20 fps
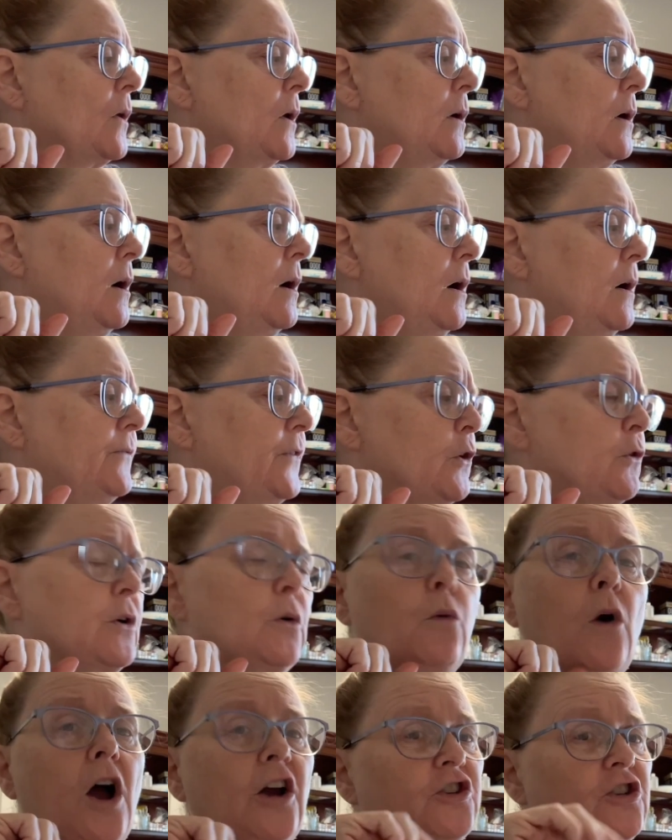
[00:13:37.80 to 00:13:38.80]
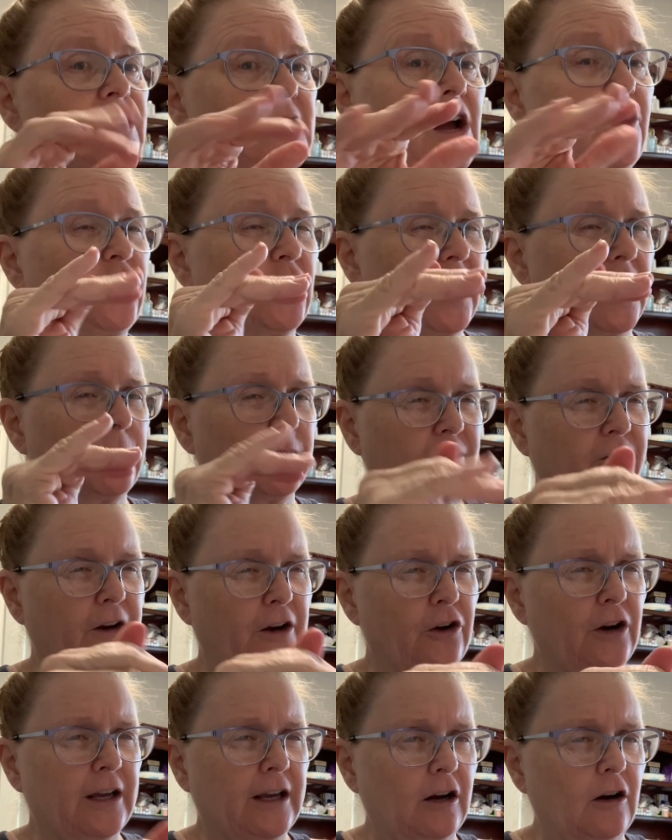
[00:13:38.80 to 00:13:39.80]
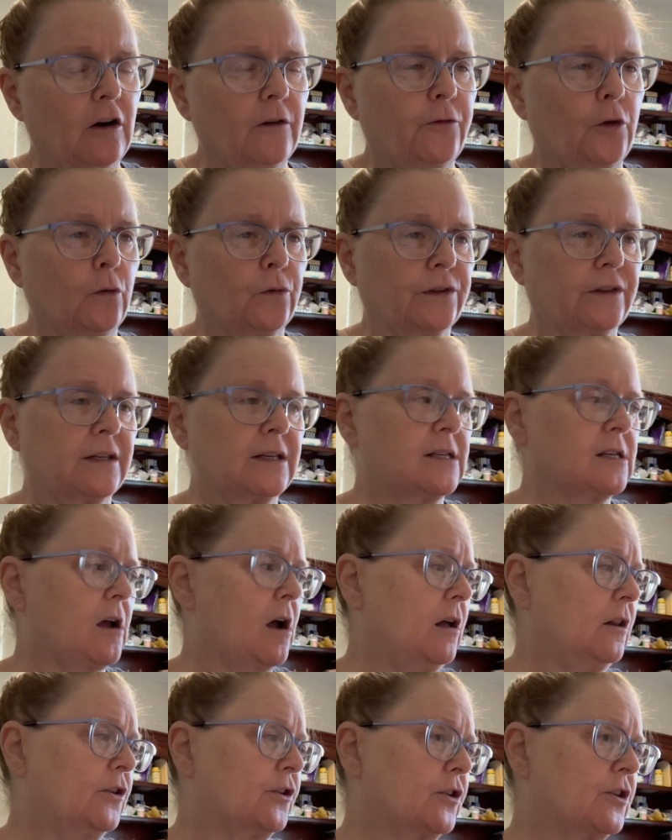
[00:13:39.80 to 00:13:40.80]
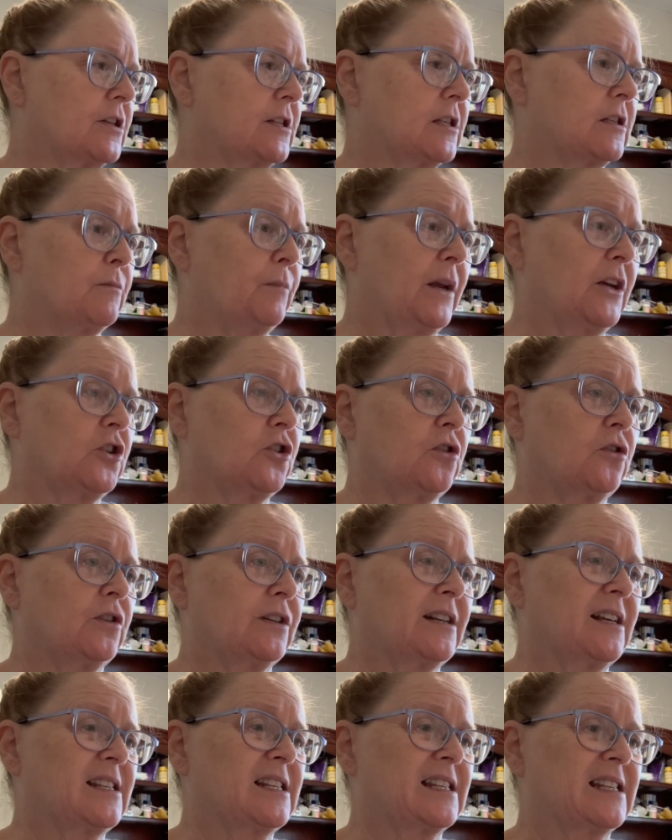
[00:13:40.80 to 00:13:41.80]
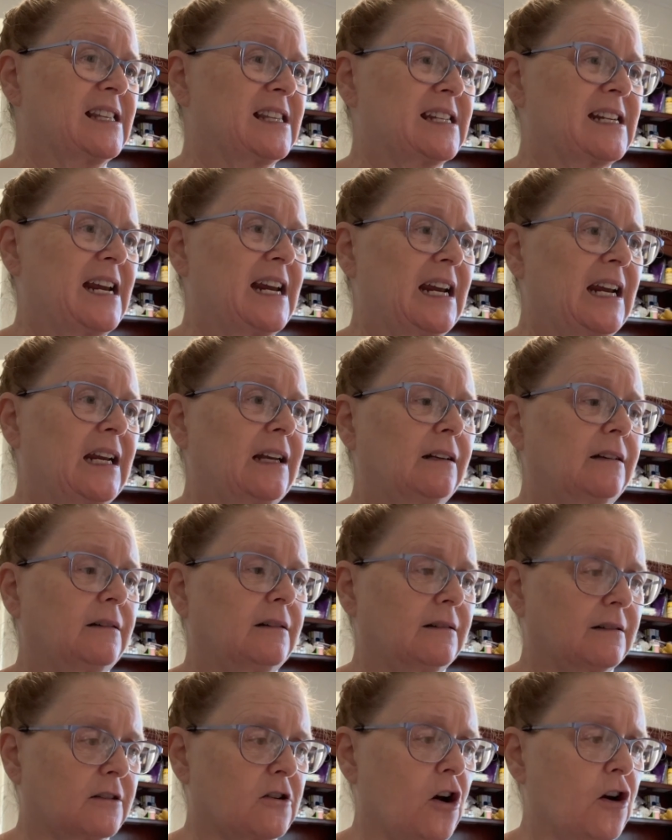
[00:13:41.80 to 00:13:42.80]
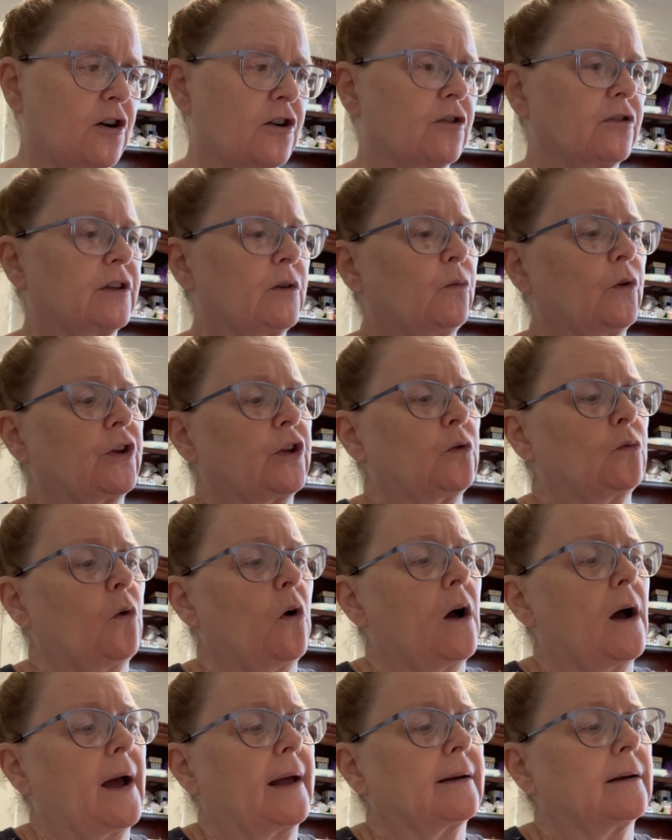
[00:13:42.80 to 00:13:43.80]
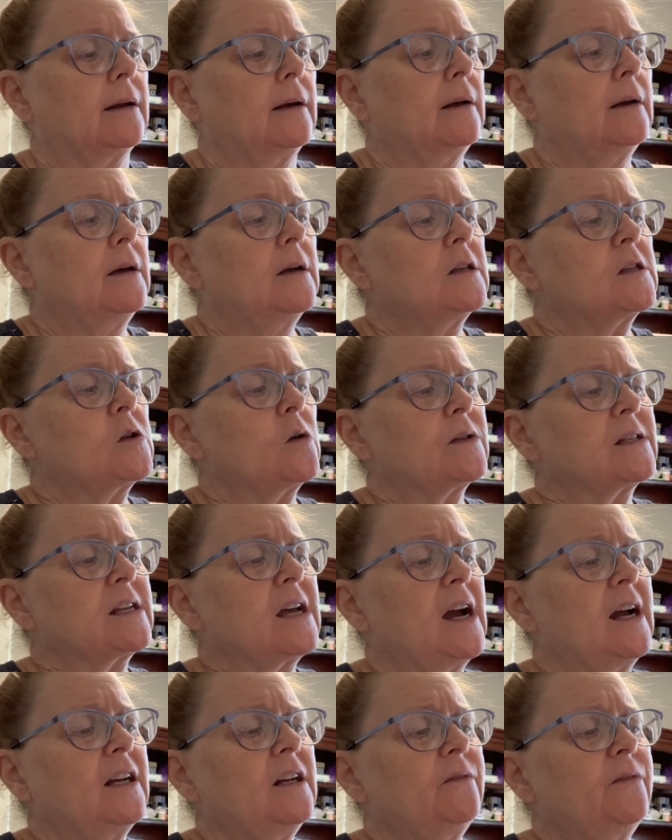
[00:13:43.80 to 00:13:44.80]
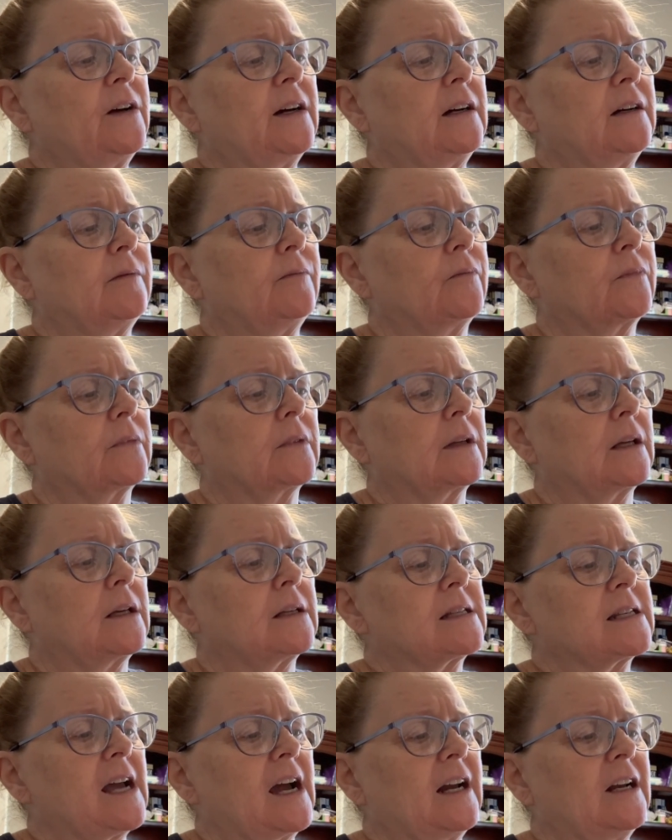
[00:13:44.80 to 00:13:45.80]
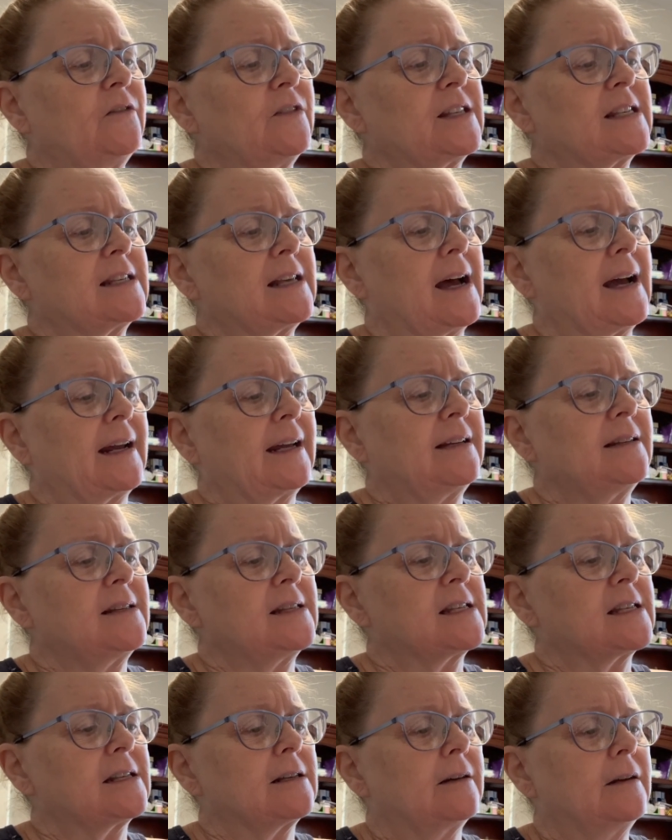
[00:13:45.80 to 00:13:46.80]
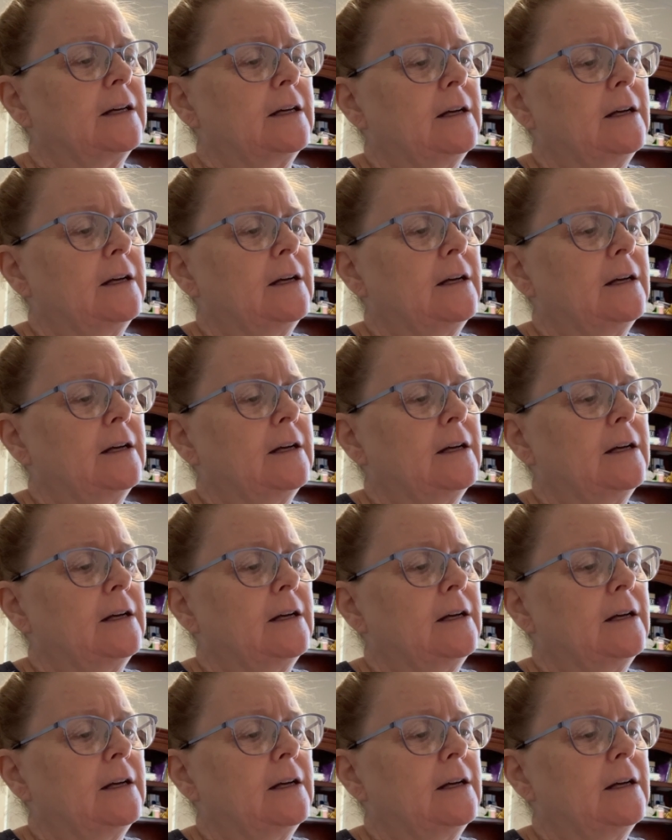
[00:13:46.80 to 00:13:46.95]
Very washed down. You got to be very careful with these colors to make sure it doesn't stain darker than what you want. So it's kind of a science.